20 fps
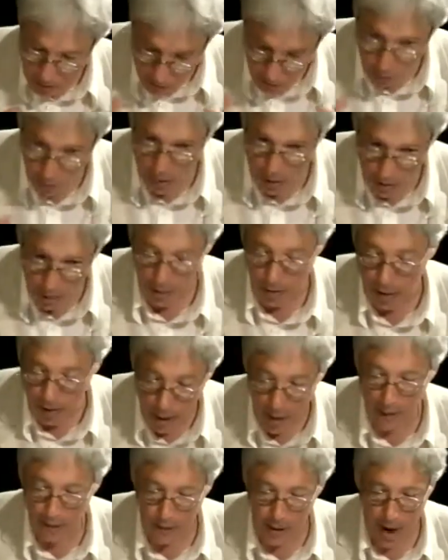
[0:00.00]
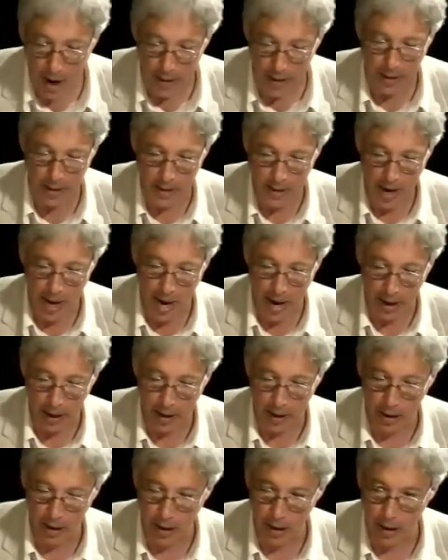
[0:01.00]
story of a kind of violent
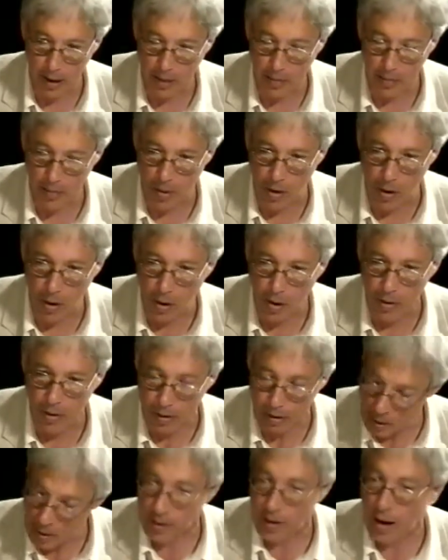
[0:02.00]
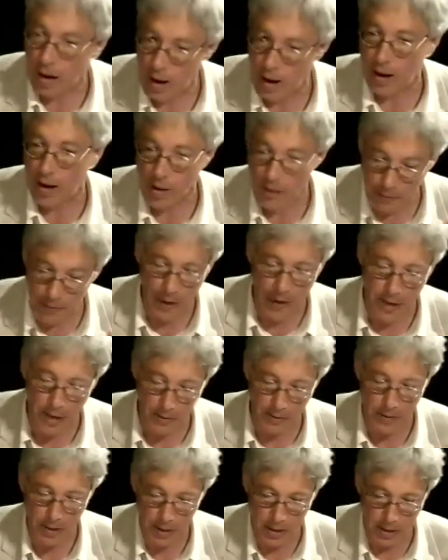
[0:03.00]
attack on a
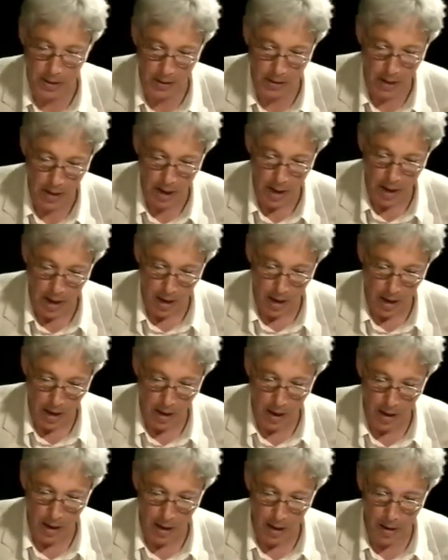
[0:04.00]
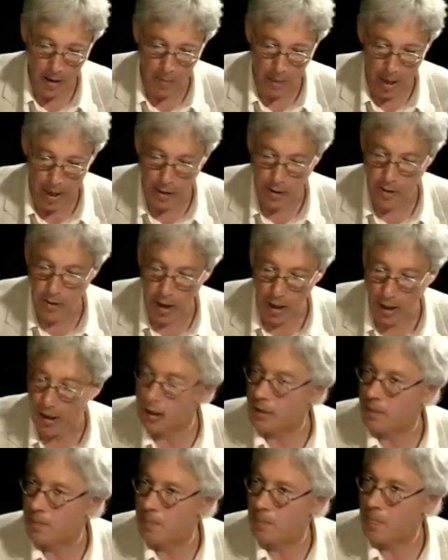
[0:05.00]
friend of hers by a
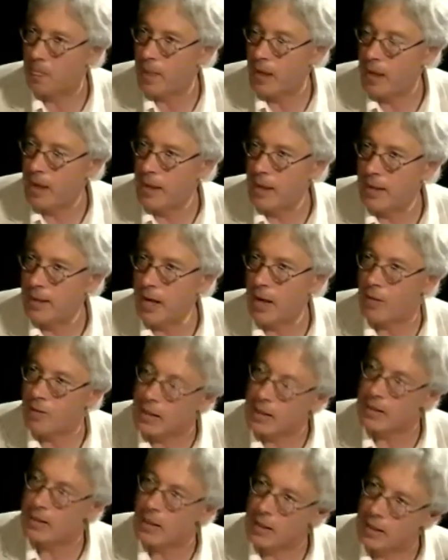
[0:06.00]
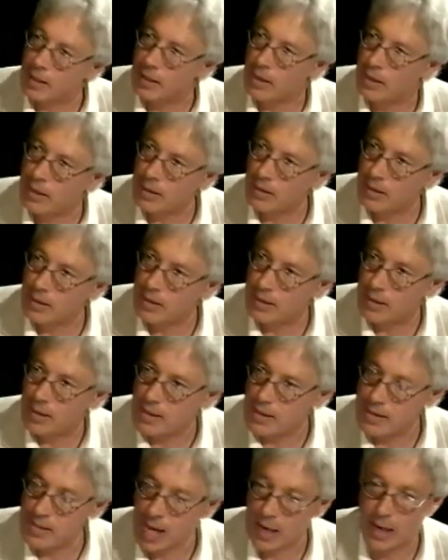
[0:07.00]
drunk. Now this occurred,
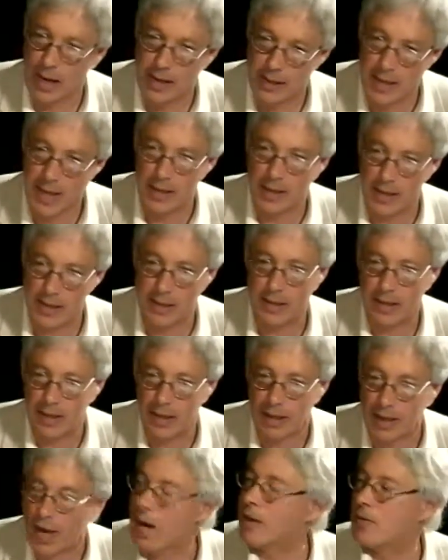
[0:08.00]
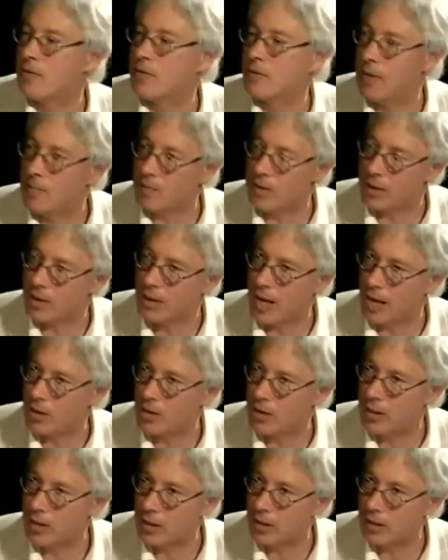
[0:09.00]
and I take this as an account of something that
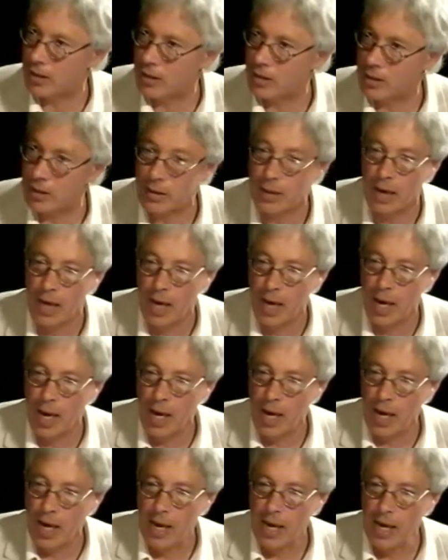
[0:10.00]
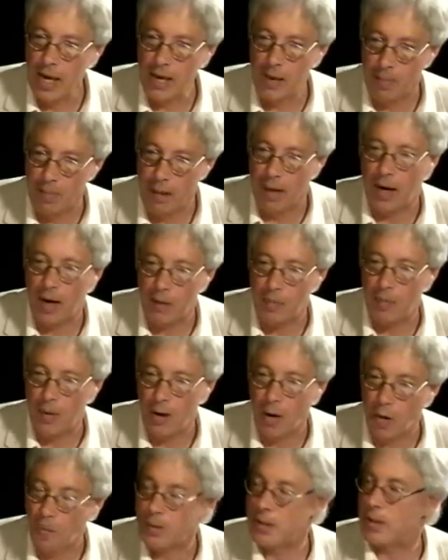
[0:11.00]
actually occurred, in a
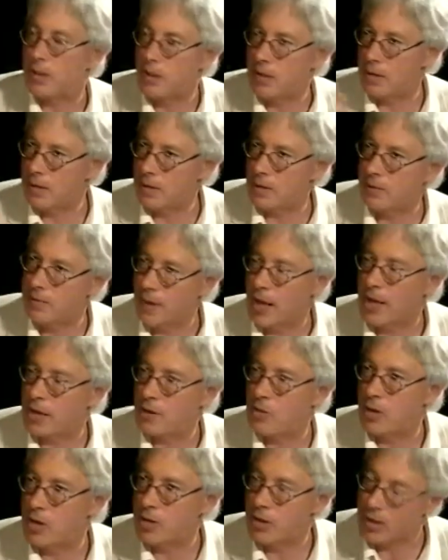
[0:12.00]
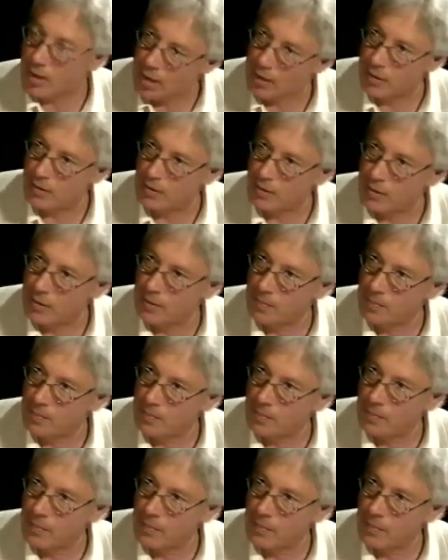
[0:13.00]
pub opposite the flats where she lived.